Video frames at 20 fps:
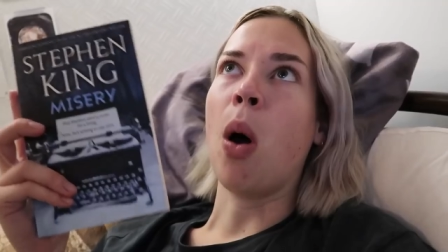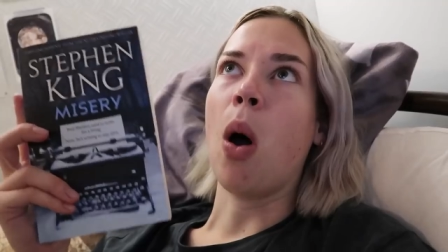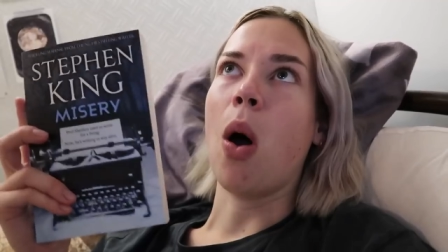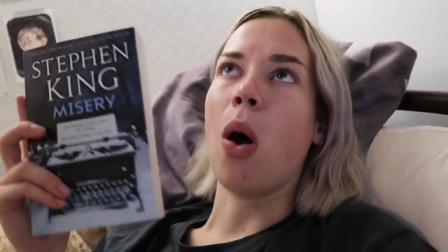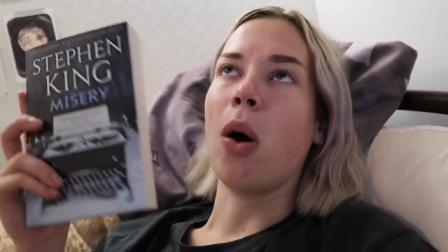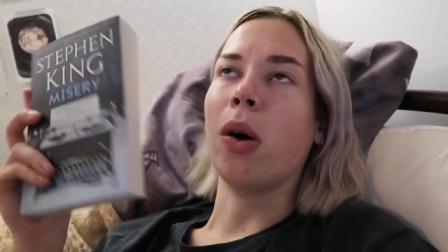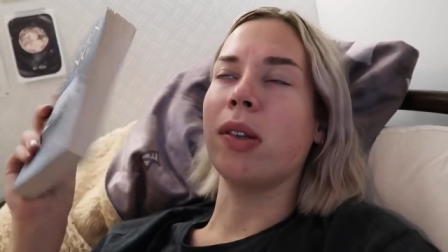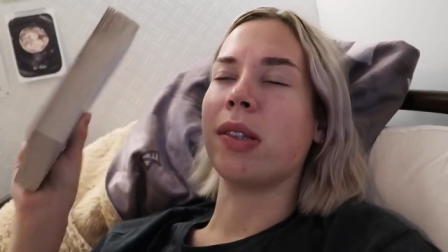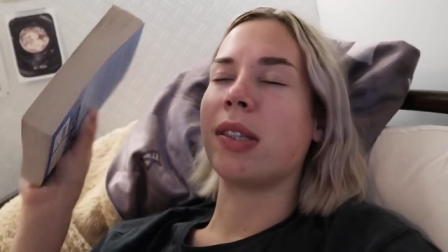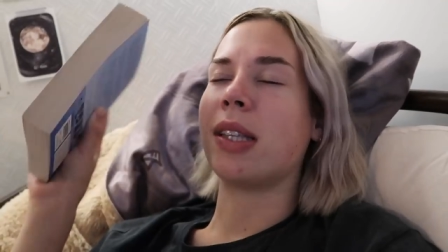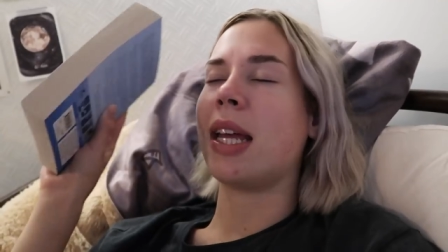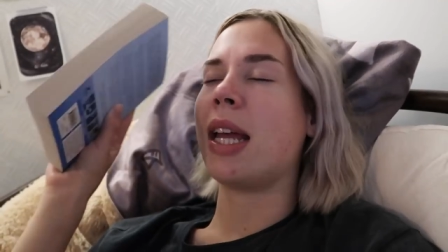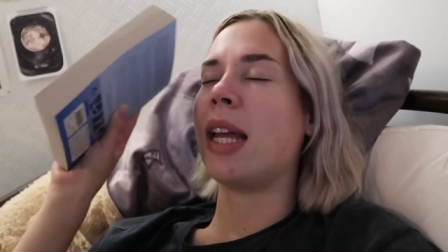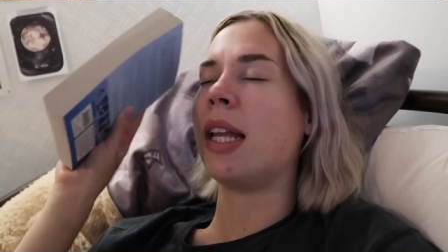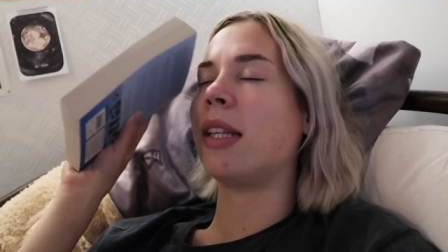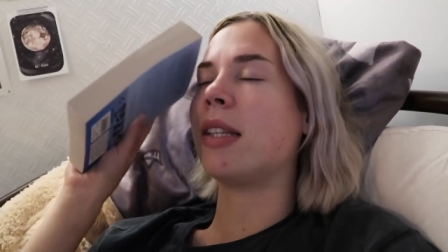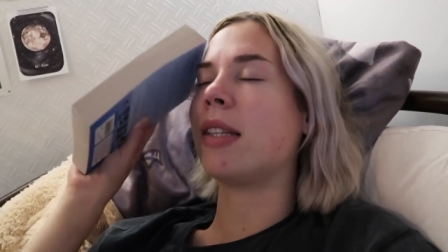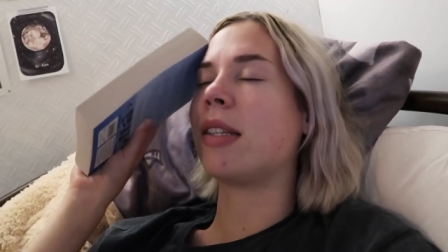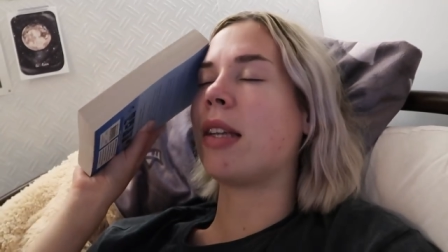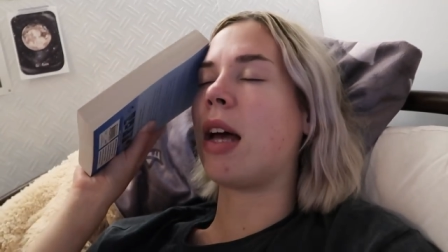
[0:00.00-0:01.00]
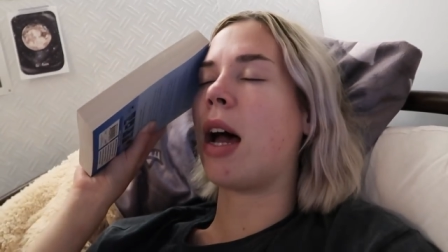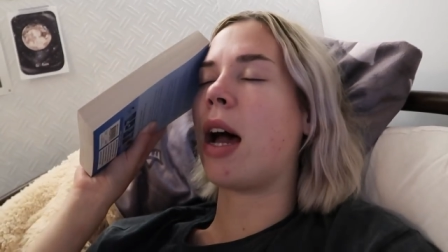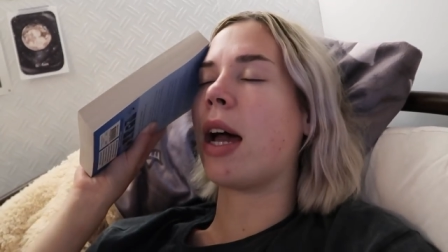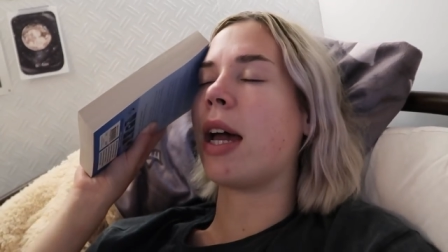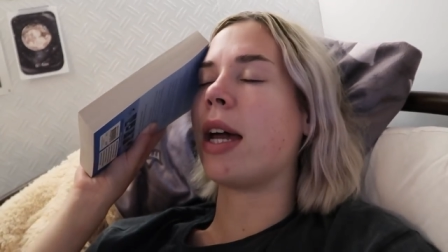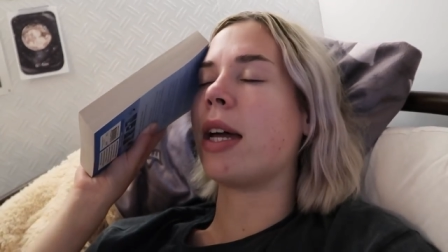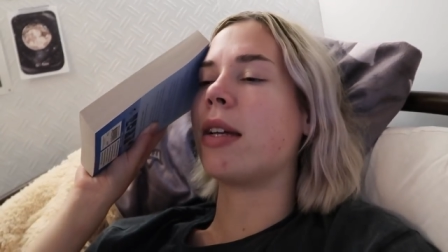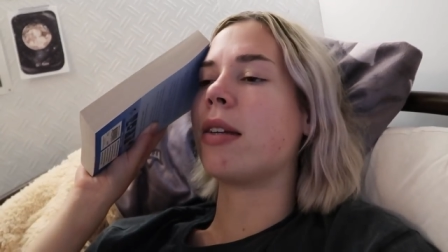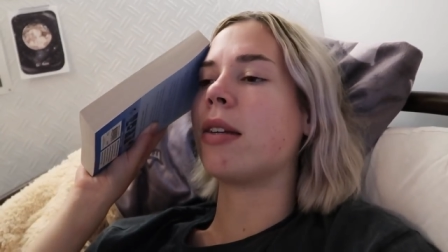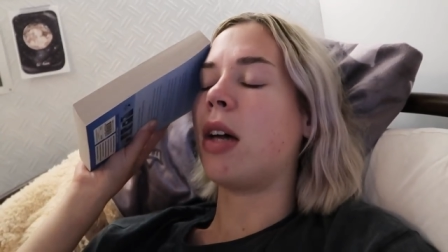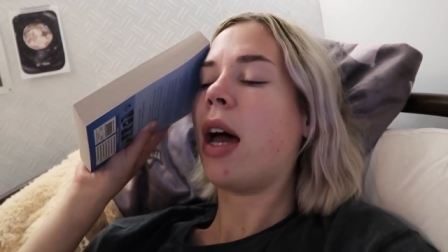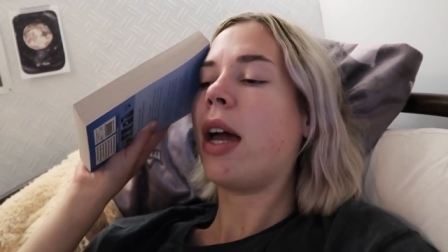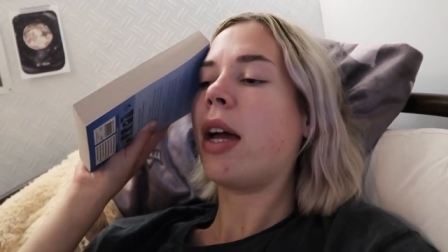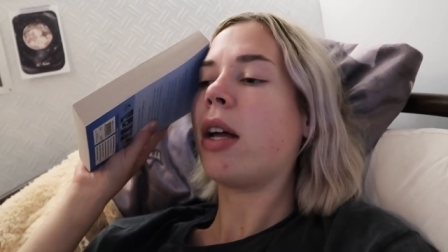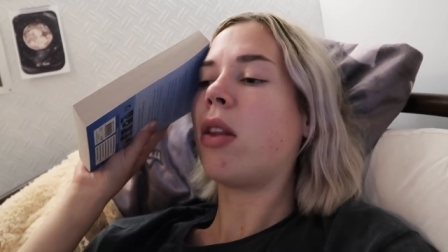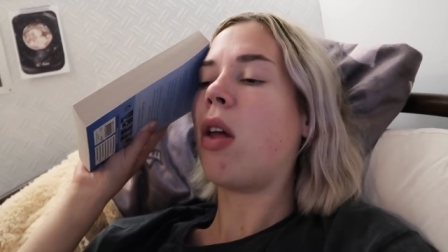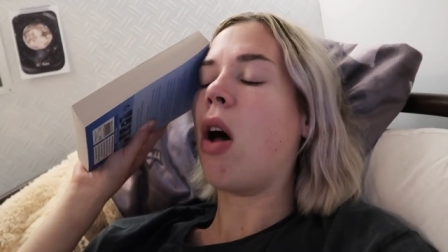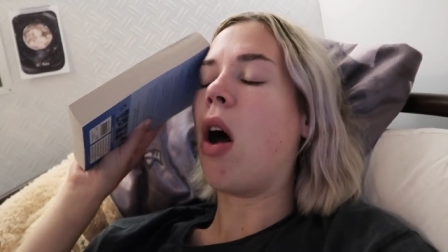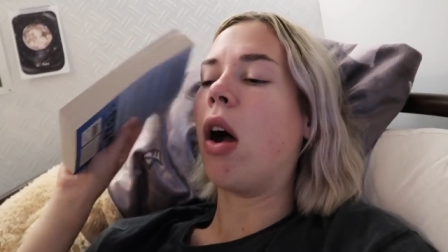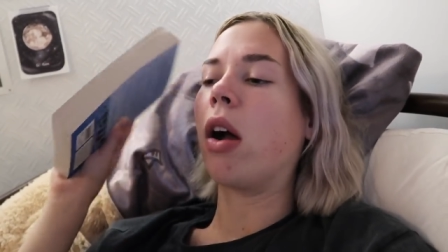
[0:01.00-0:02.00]
Paul's inside
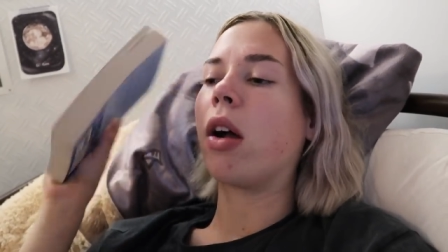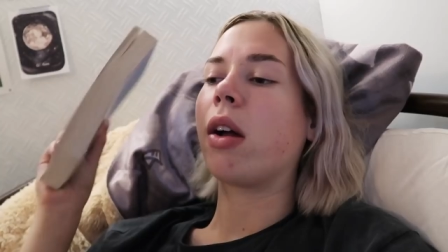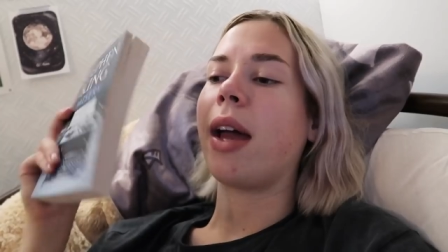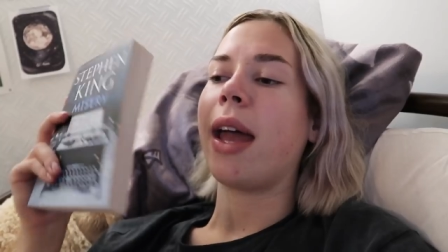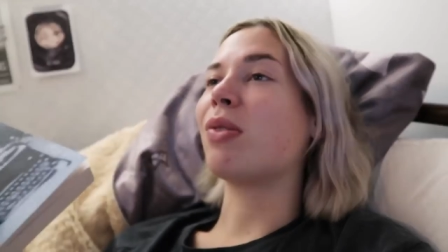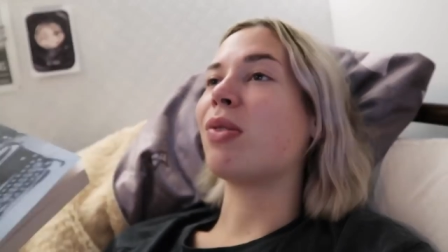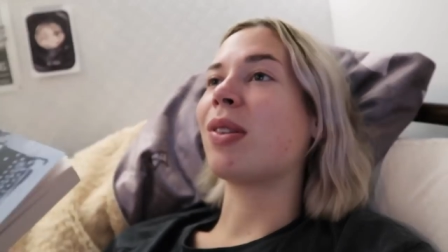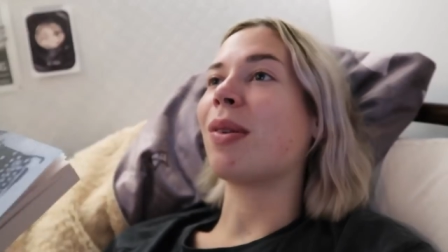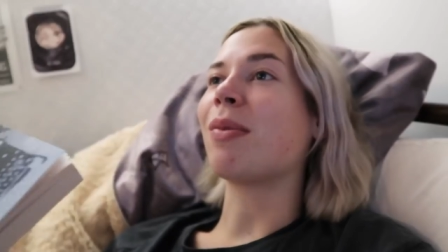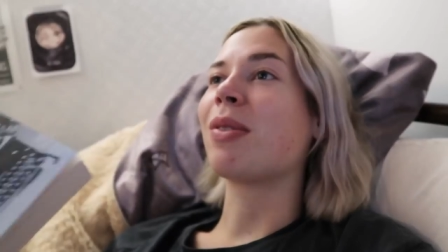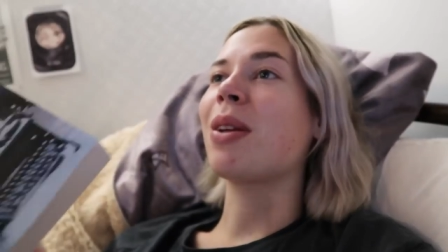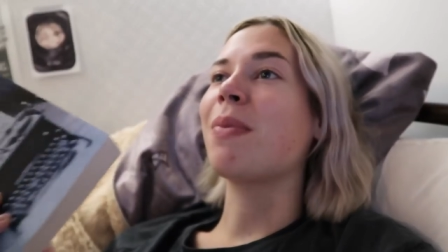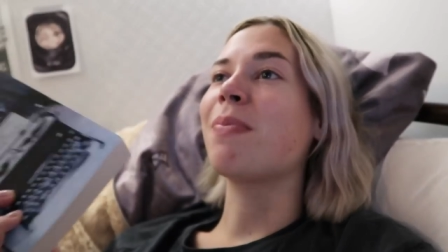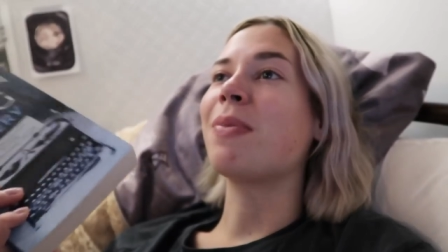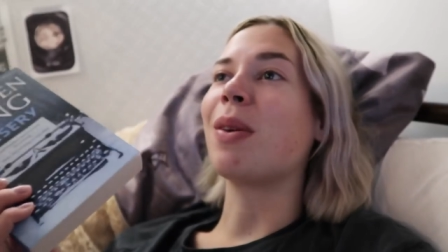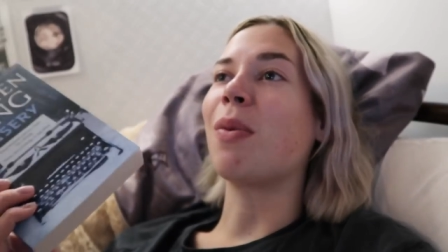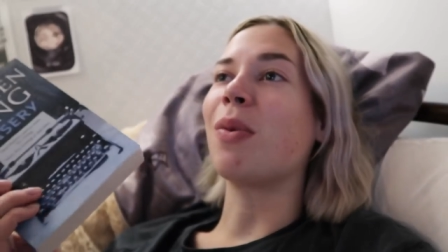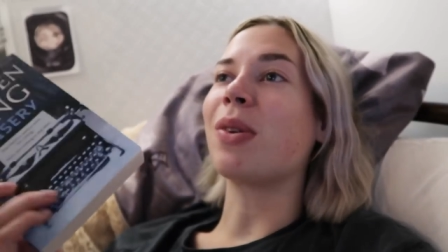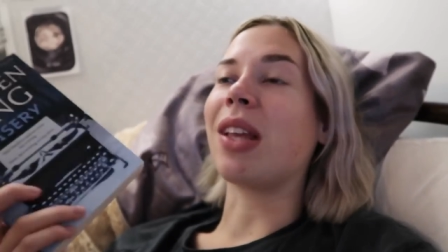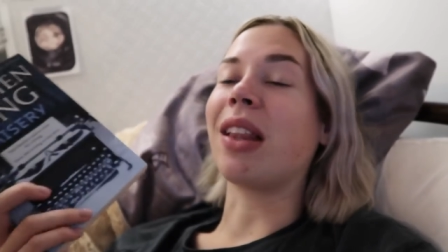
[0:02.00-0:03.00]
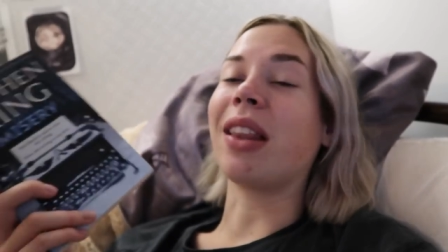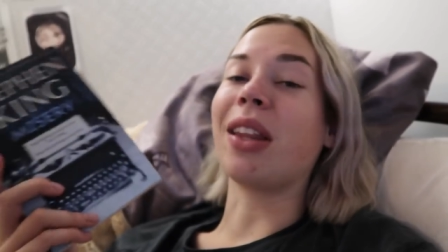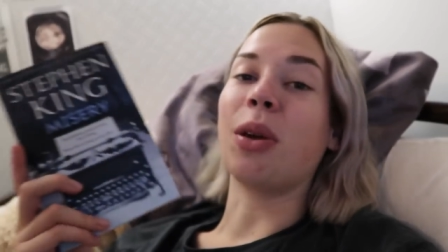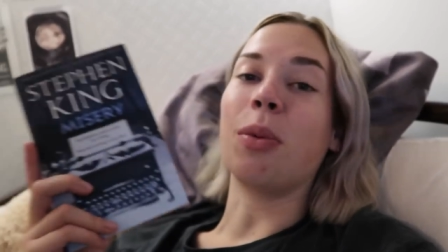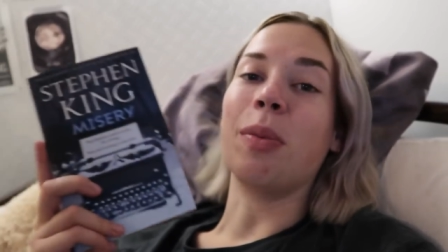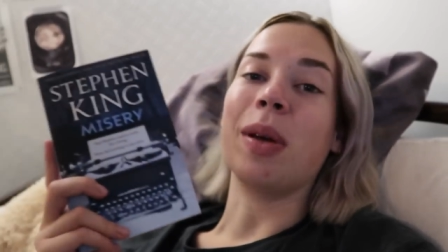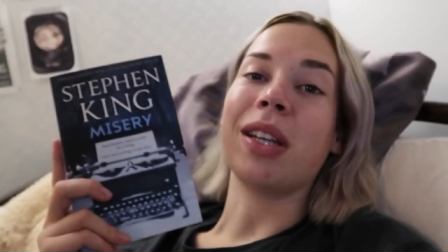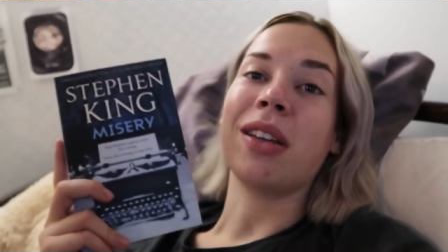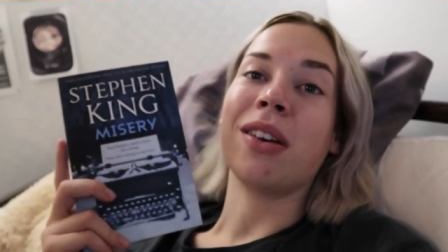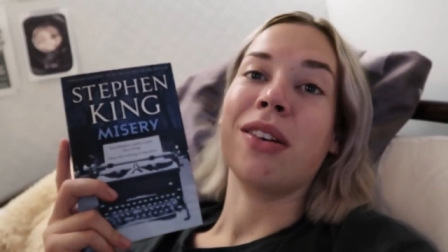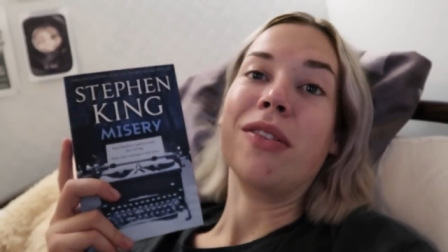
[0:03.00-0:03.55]
dialogue. So sometimes it was a little bit